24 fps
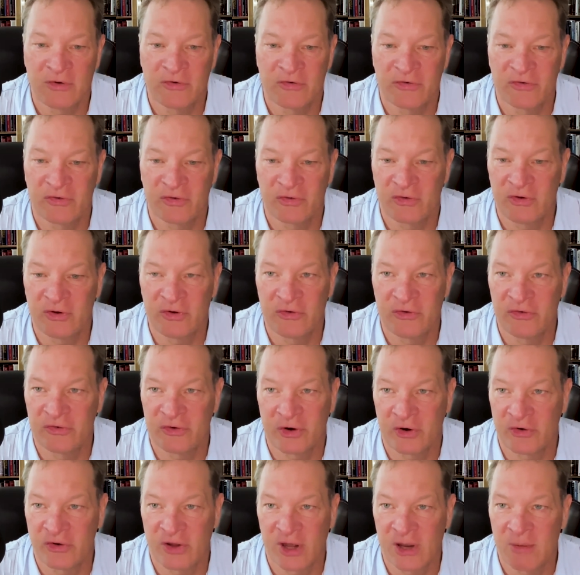just
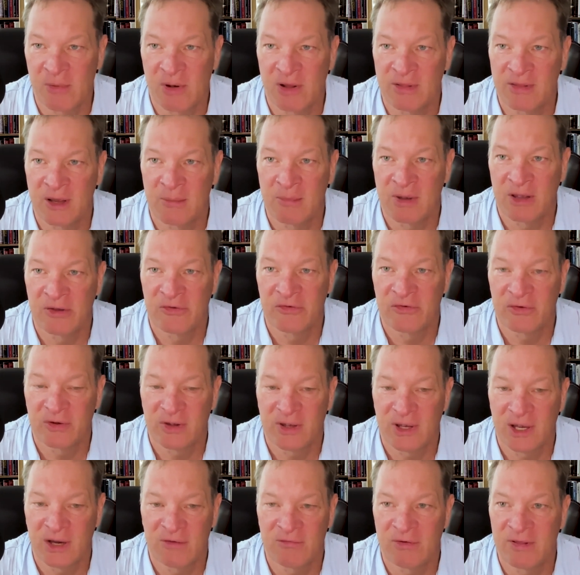start talking about them as
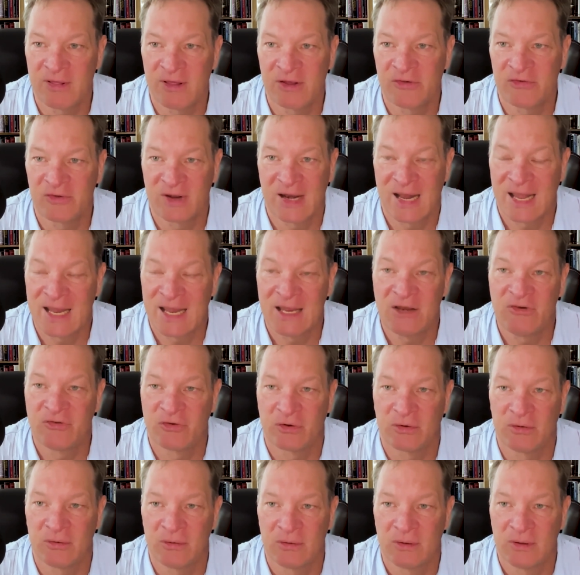everything's an
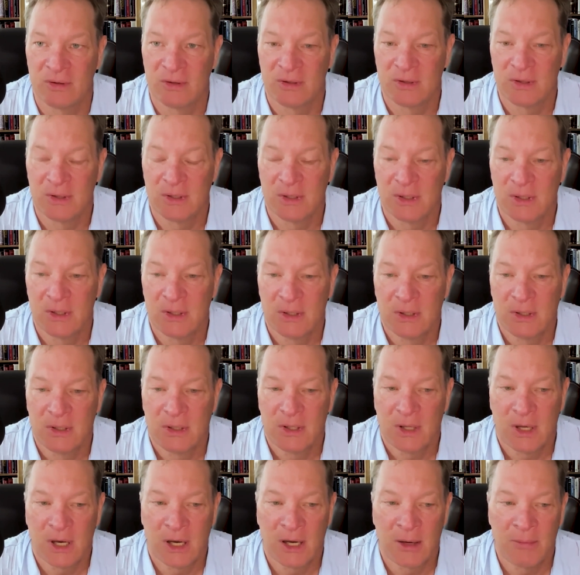angel.
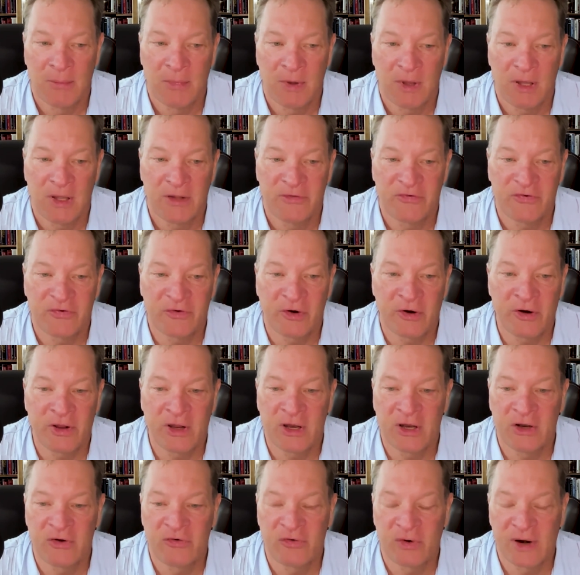It started
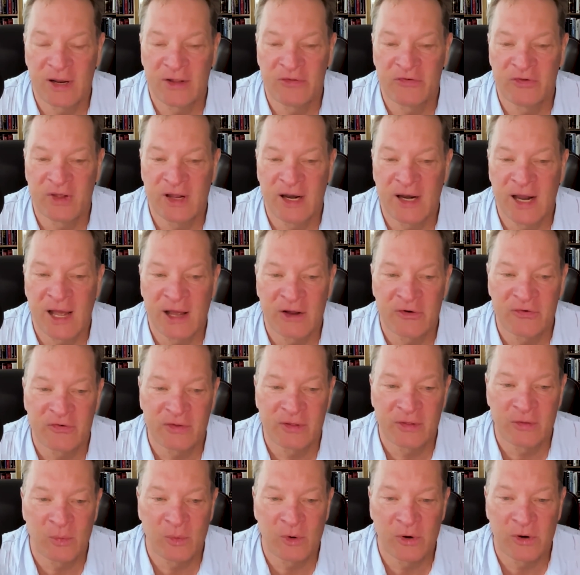to translate actually
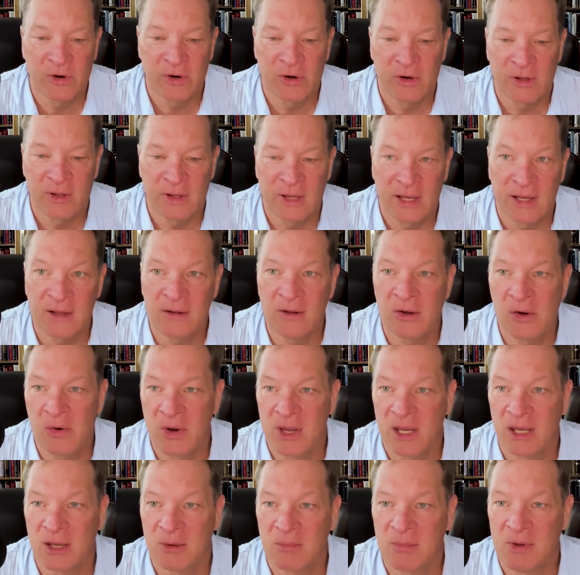the word
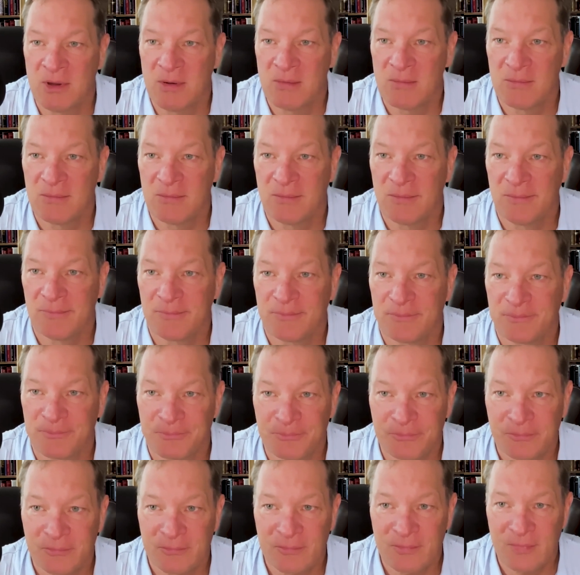Elohim,
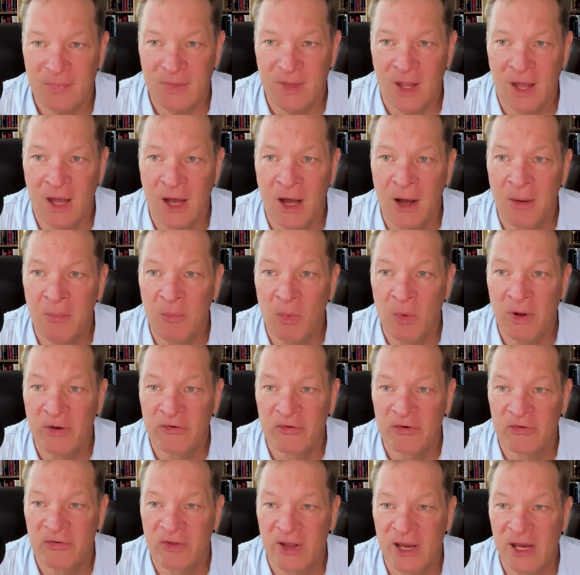
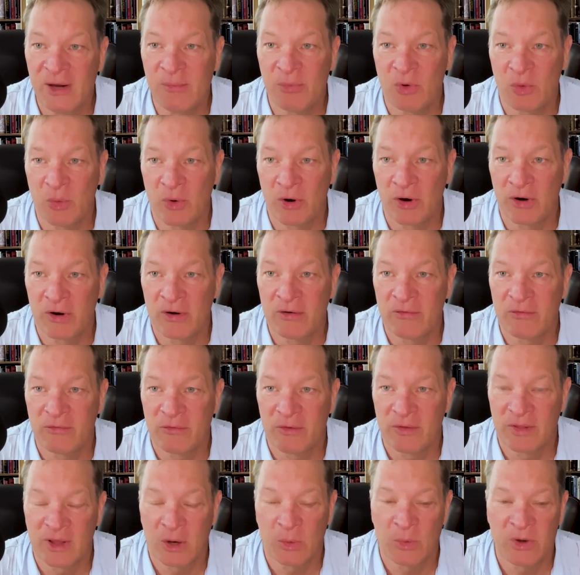which is the Hebrew word
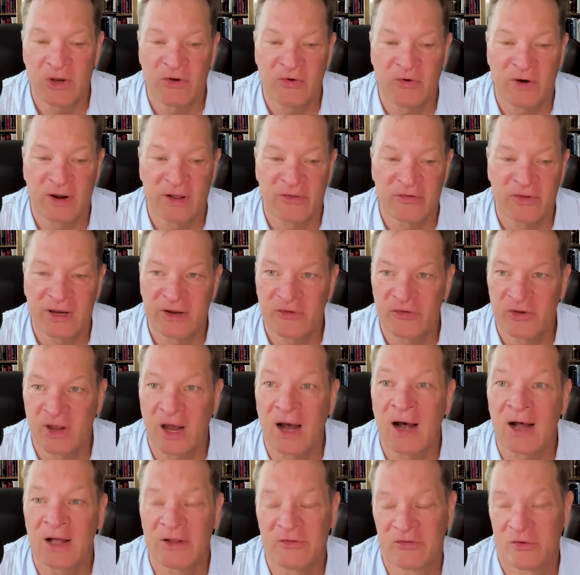that we translate as
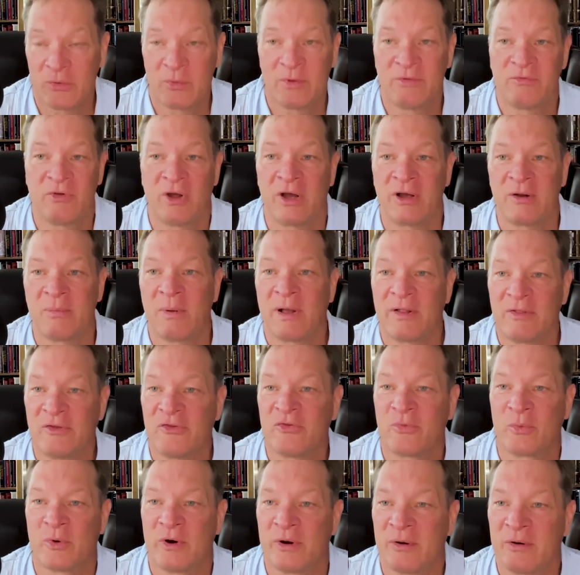gods. That we've talked about
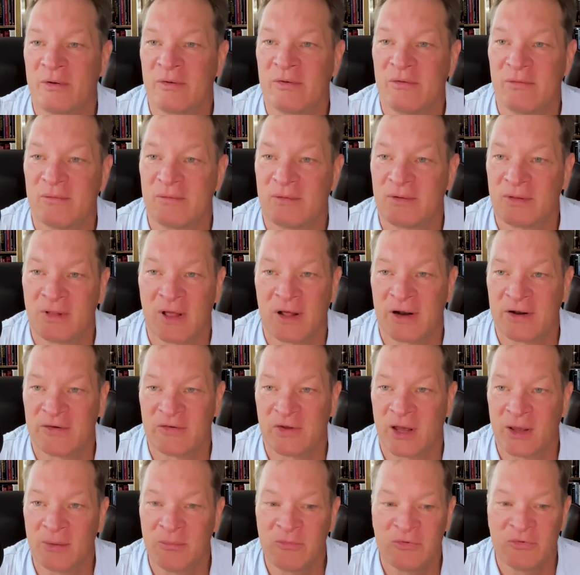this word a lot of
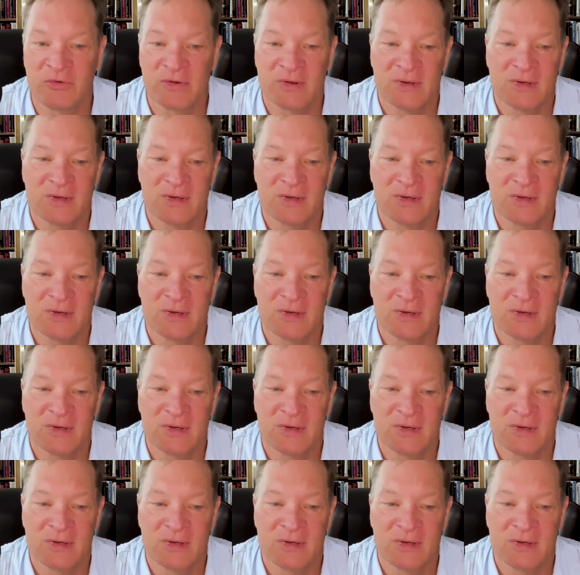times.